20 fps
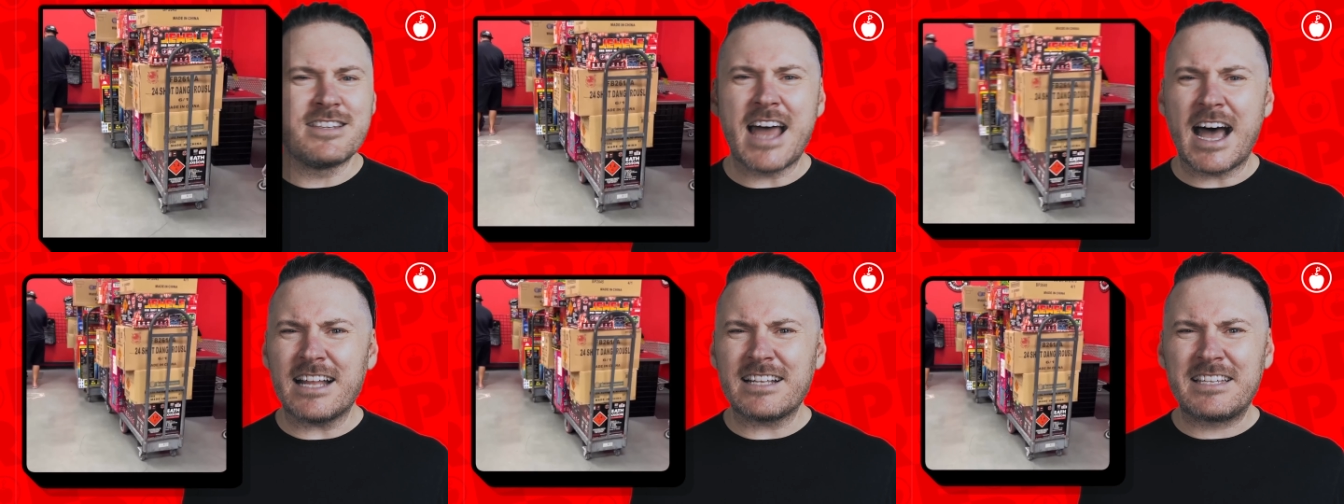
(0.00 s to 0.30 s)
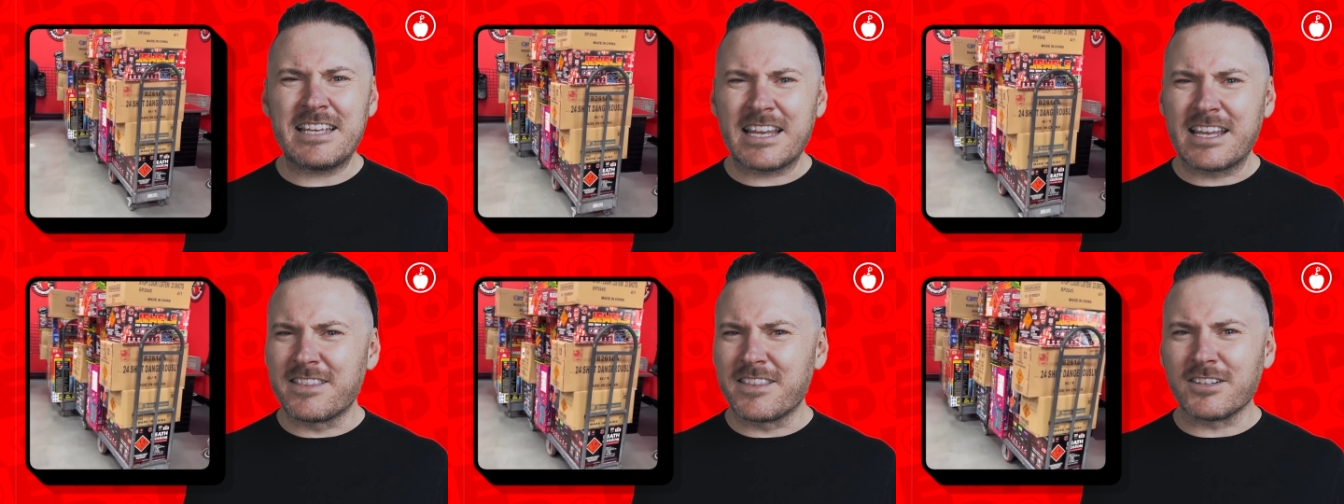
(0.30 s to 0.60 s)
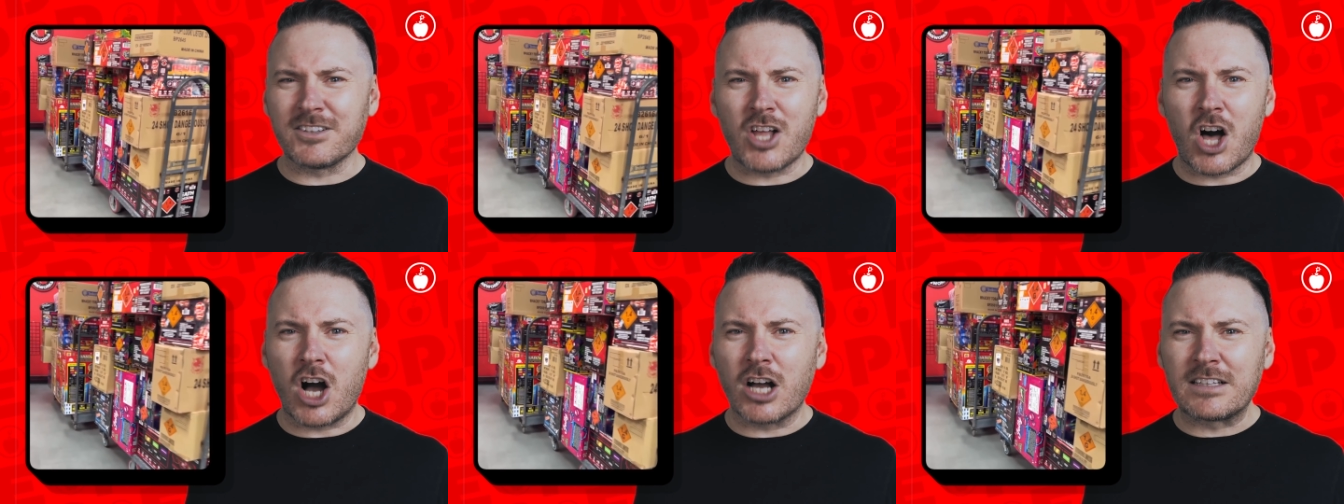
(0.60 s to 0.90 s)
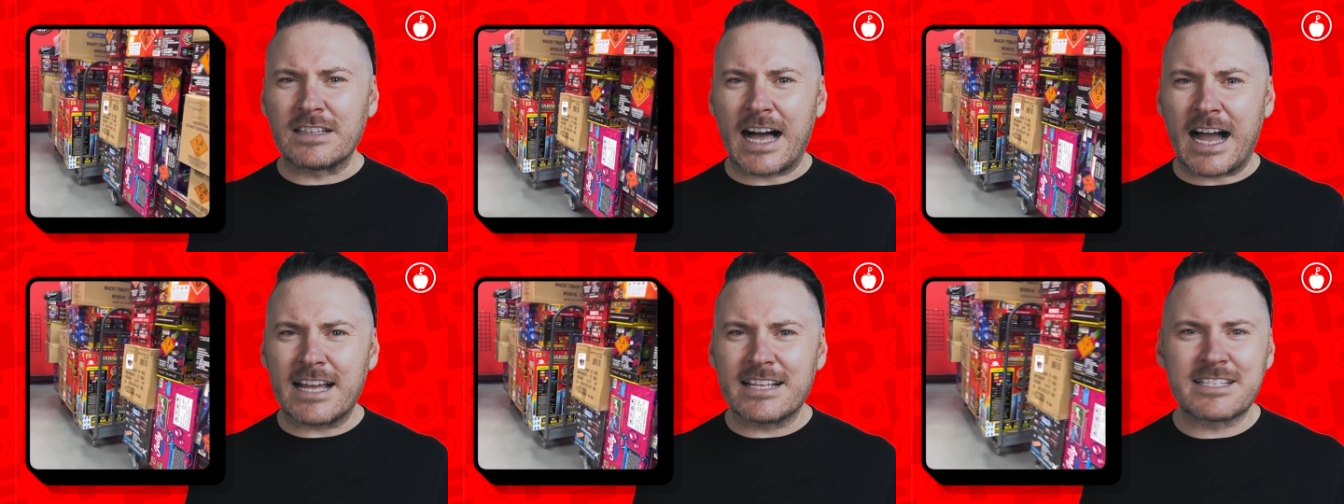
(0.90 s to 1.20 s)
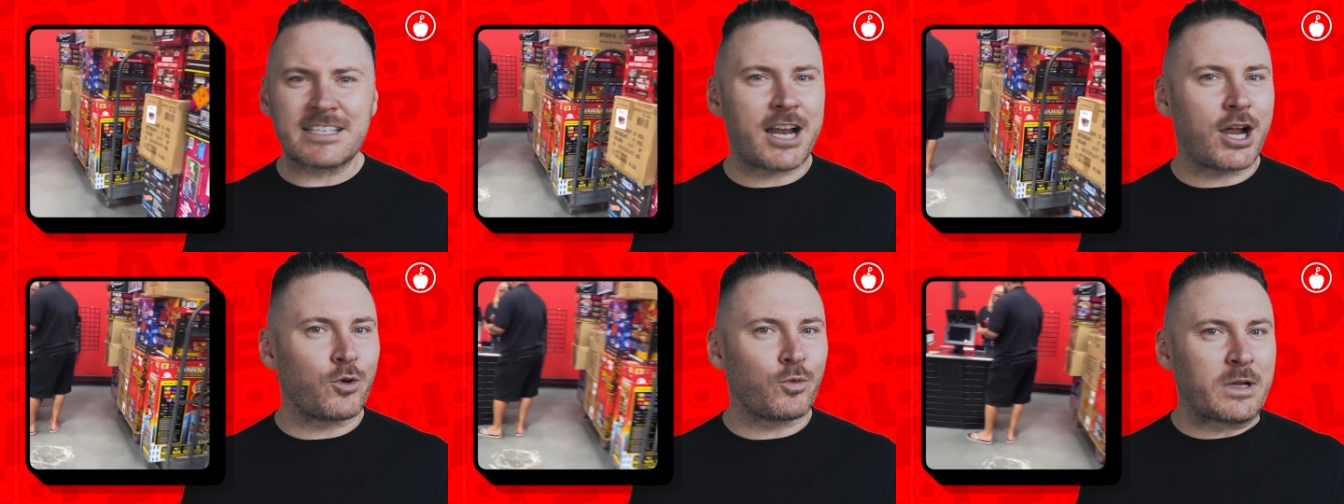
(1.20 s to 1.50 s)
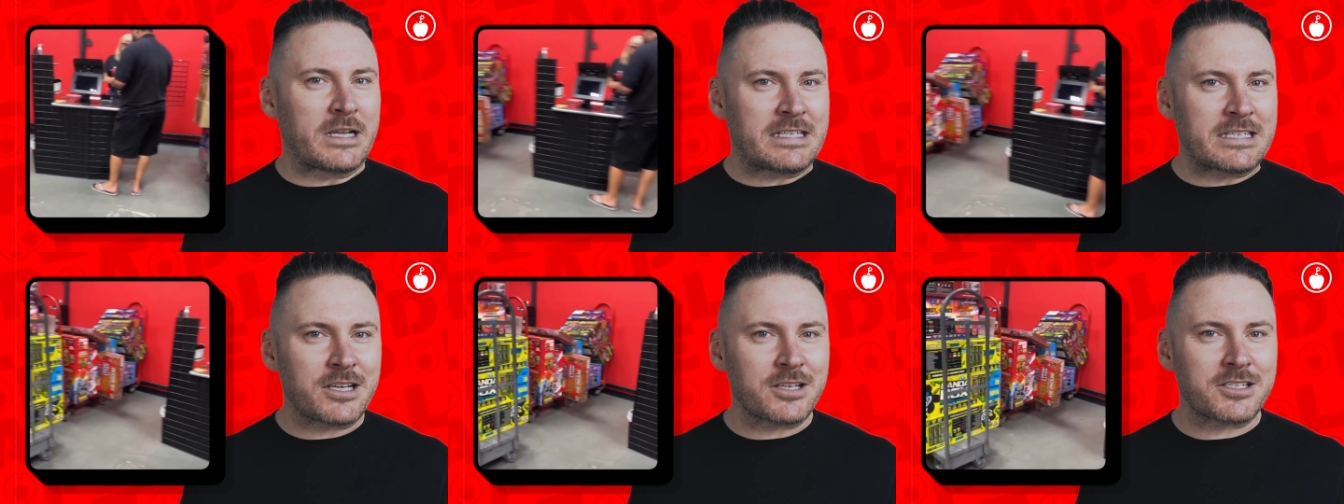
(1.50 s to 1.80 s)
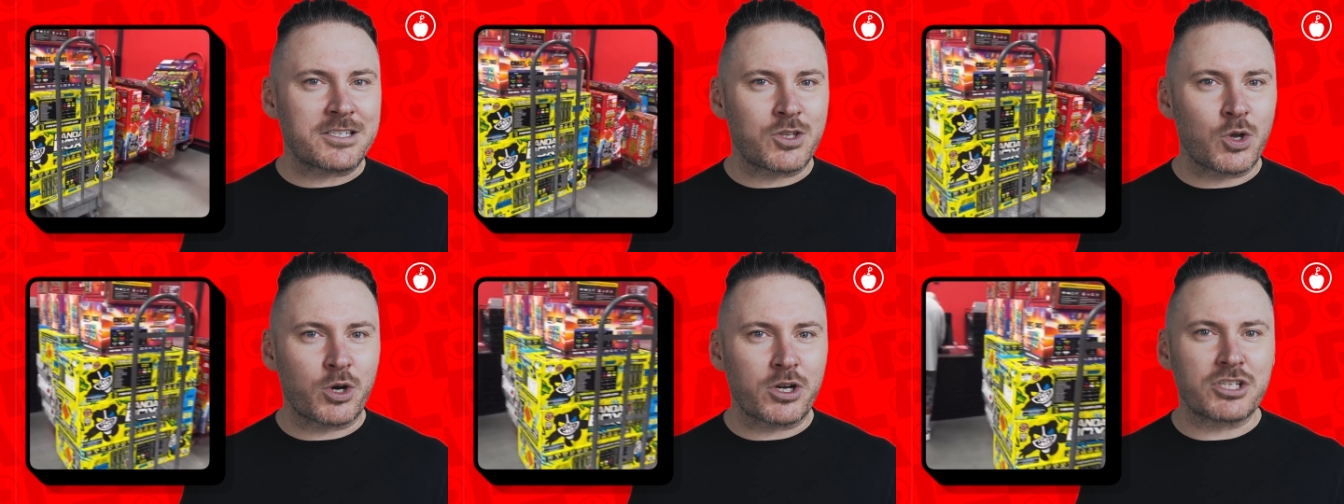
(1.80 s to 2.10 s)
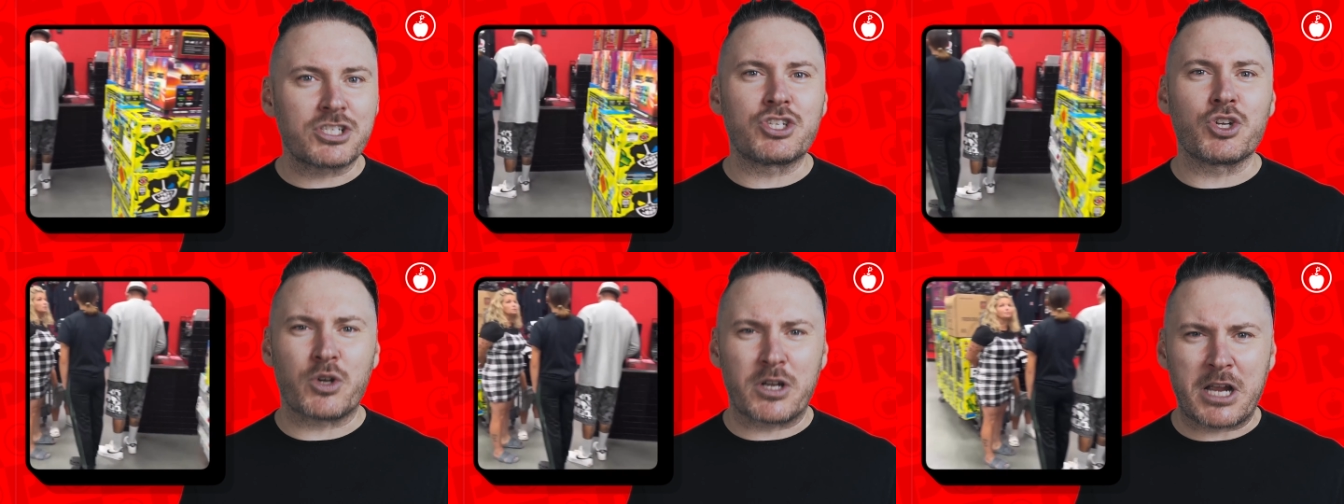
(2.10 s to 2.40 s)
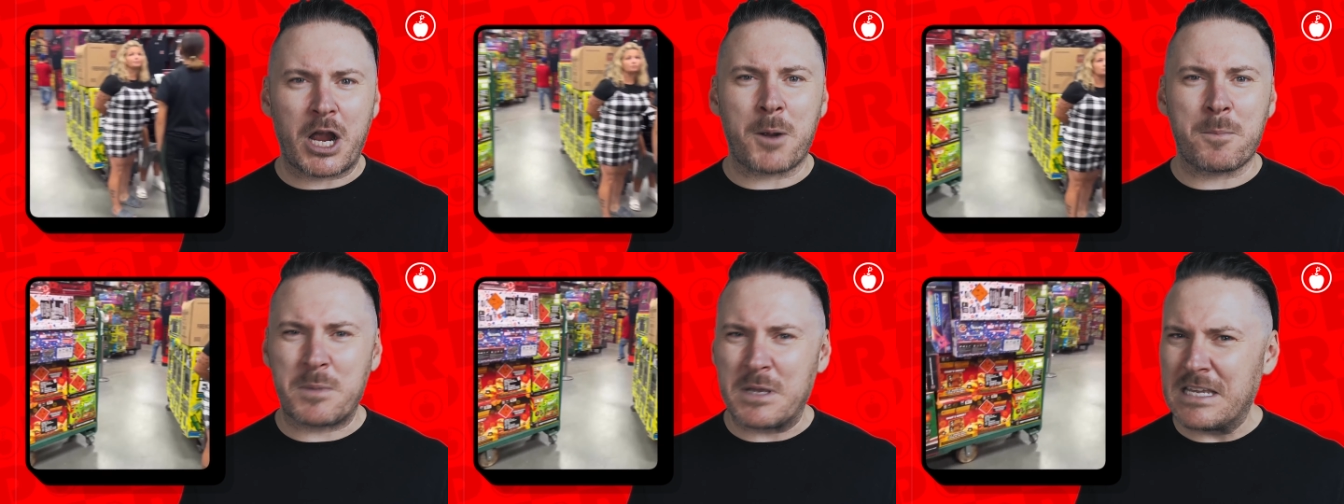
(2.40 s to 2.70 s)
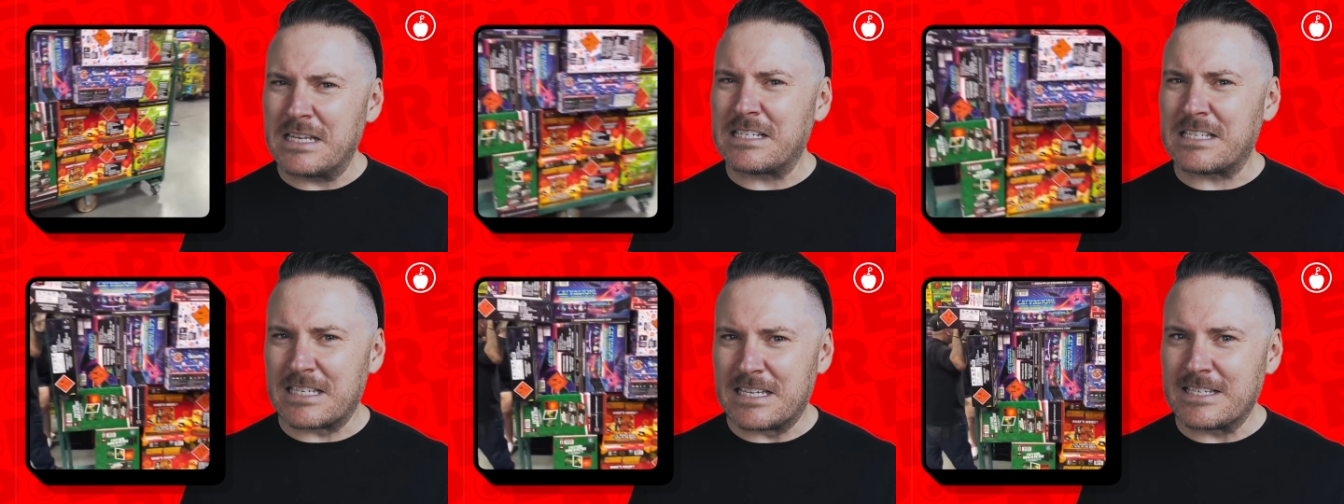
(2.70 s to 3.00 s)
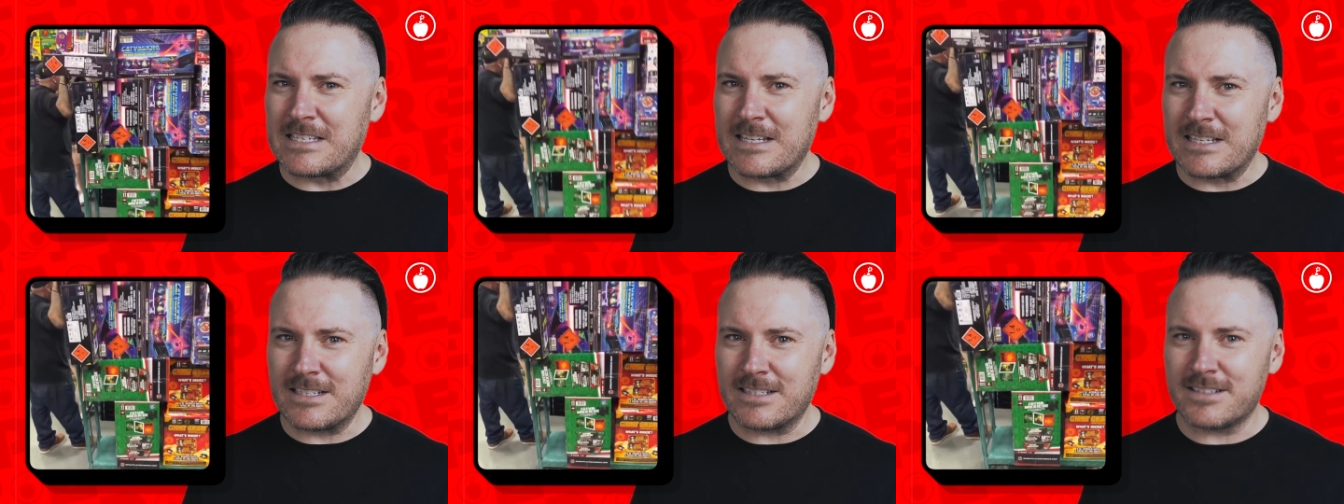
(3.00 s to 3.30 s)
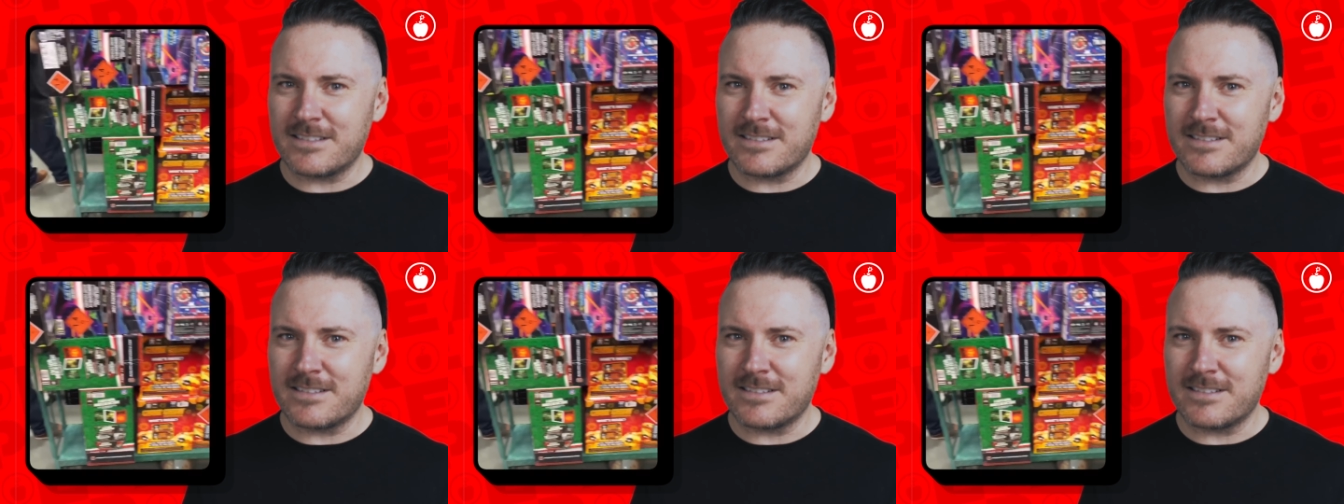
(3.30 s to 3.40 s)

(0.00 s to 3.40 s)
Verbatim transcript: not digging the long lines at our retail stores during our peak season?